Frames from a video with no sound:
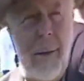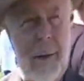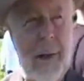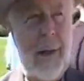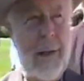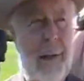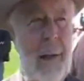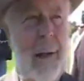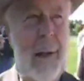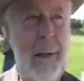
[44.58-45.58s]
Well, yes.
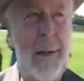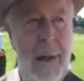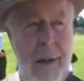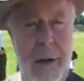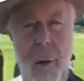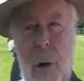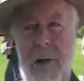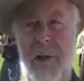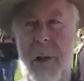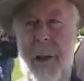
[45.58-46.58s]
The
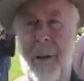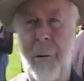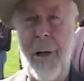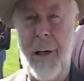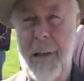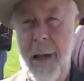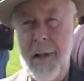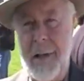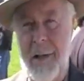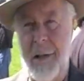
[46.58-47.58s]
question really
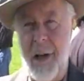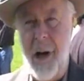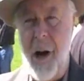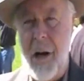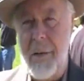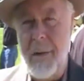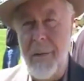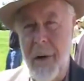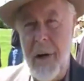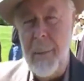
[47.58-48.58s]
takes us to the heart of a
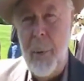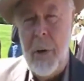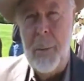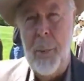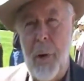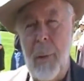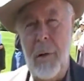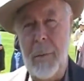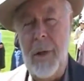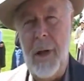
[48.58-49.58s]
very important
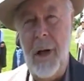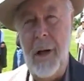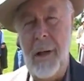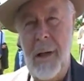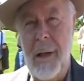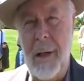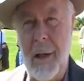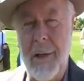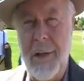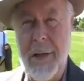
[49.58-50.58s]
problem in
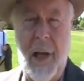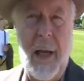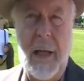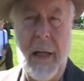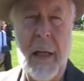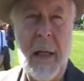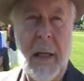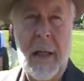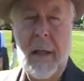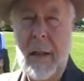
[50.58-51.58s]
our society,
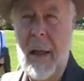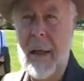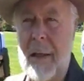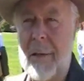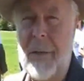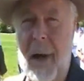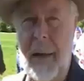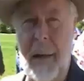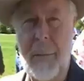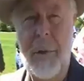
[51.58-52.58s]
and that is the
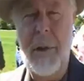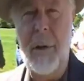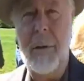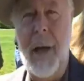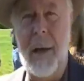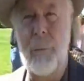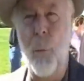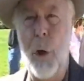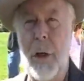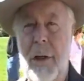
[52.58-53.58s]
fact that we don't have
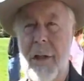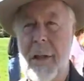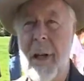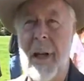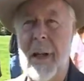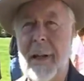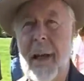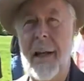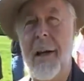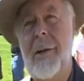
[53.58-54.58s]
words
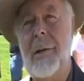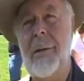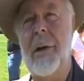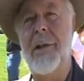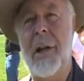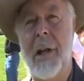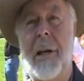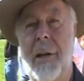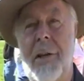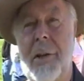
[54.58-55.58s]
that are universally
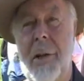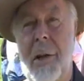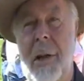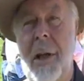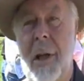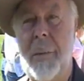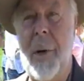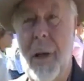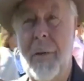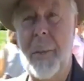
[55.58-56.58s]
understood
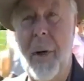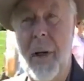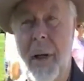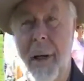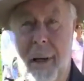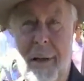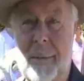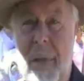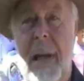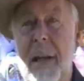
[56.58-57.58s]
by everybody
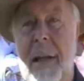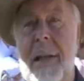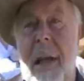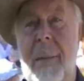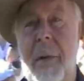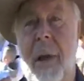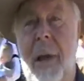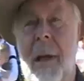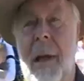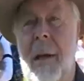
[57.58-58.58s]
as meaning the same thing.
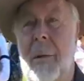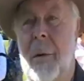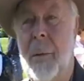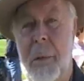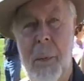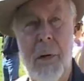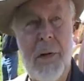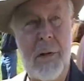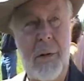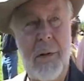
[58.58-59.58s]
When one
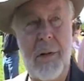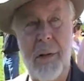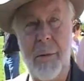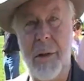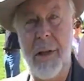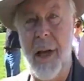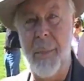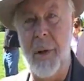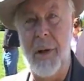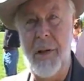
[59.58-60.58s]
person uses the word
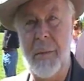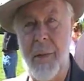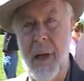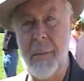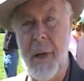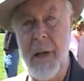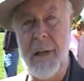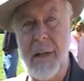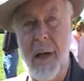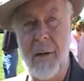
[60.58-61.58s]
capitalism, that may
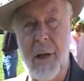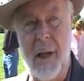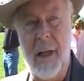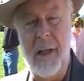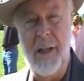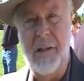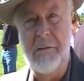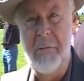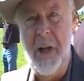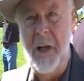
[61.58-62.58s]
sound like it's
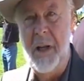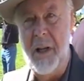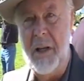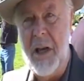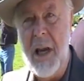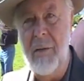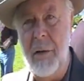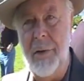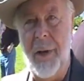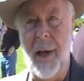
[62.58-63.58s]
an
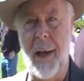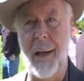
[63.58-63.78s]
evil thing.